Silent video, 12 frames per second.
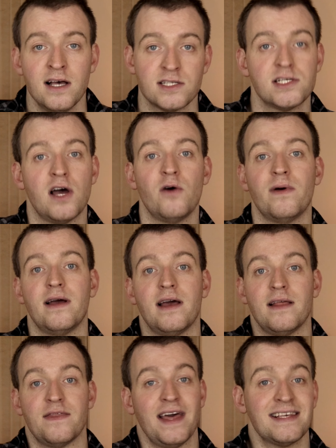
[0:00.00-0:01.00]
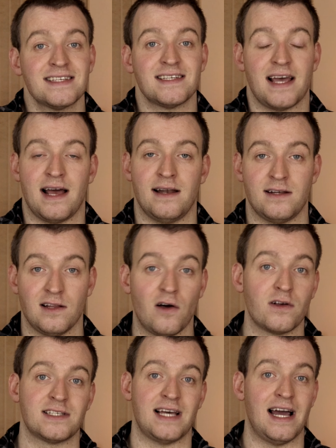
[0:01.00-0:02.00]
So this, and
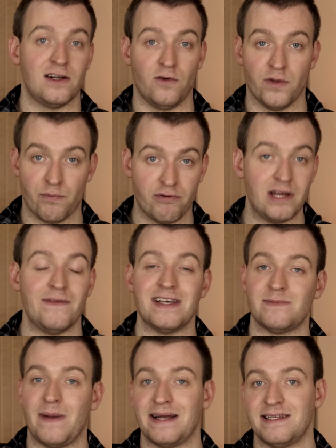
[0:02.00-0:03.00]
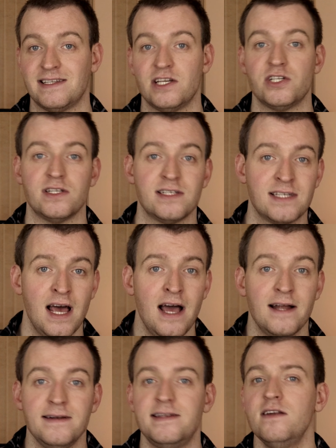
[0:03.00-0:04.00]
alongside all the previous bad decisions,
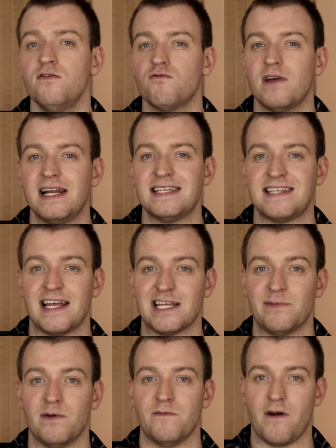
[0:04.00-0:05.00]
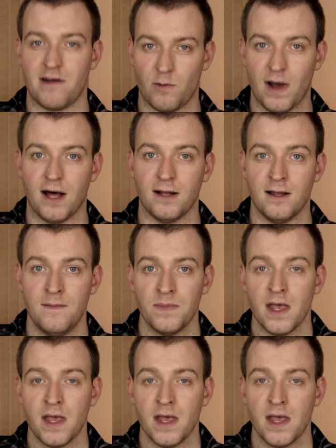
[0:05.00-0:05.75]
didn't really set them up very well.